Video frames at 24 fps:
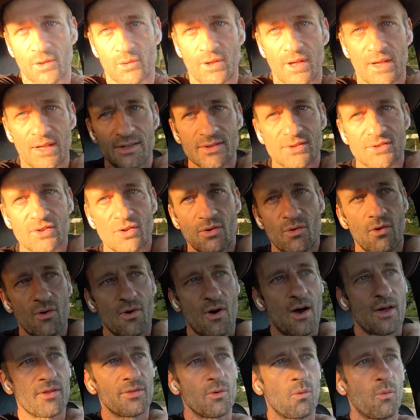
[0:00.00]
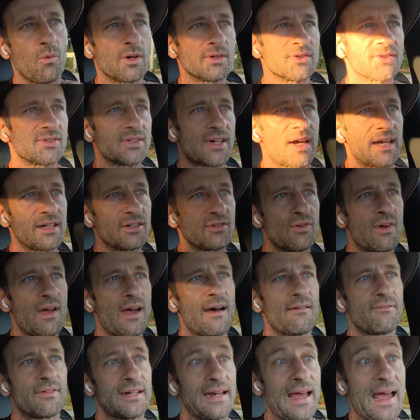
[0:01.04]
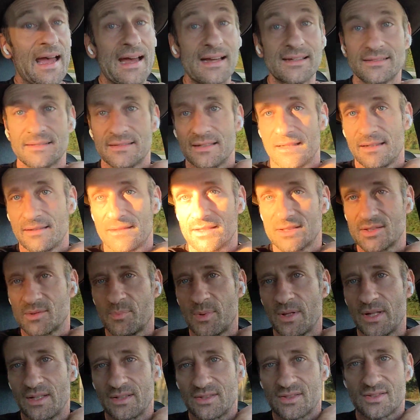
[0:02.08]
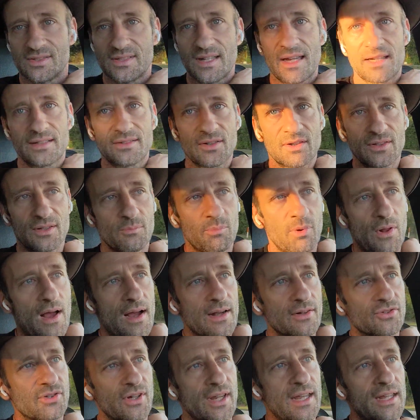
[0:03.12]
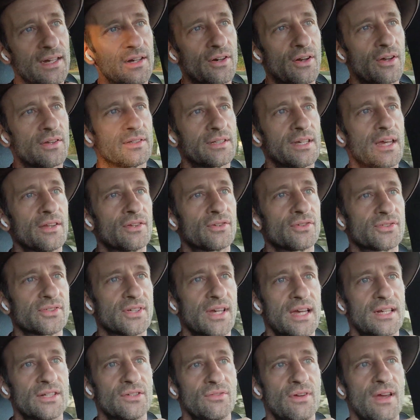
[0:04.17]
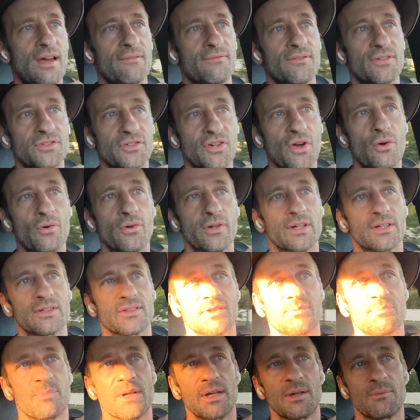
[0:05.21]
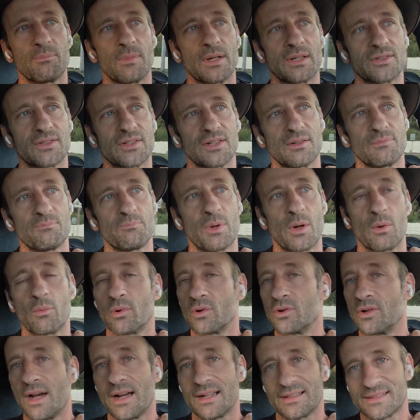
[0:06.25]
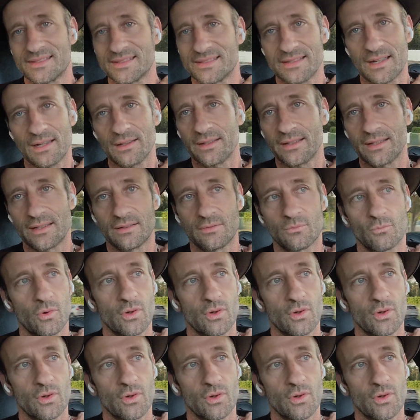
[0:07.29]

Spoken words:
Okay, so on the one side you have an asset that's being staked on the blockchain, and on the other side you have the tokens being minted, but we're selling